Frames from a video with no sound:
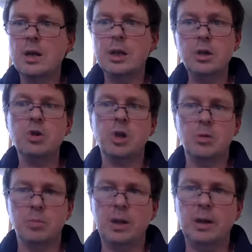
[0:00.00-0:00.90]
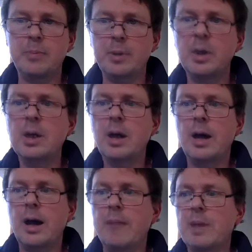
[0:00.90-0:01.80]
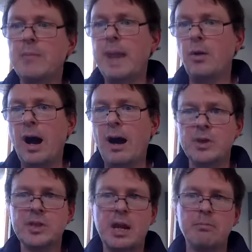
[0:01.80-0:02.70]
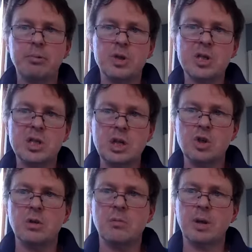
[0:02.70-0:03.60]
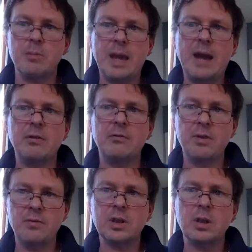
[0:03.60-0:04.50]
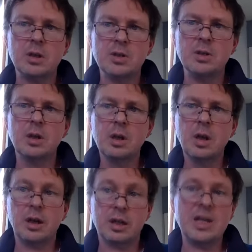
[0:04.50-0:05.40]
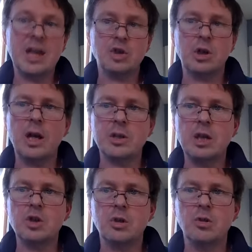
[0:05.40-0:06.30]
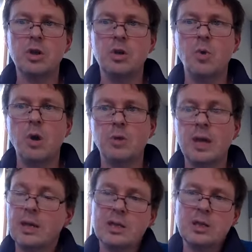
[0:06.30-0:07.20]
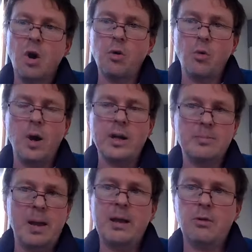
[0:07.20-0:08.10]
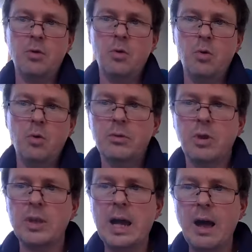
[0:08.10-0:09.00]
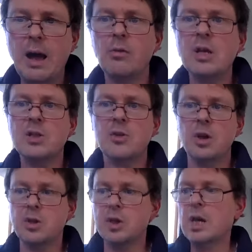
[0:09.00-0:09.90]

YouTube clip. It may not have the same precision, but it may have a vividness and a contextualization that you won't get. And it's not that one is better than the other, it's that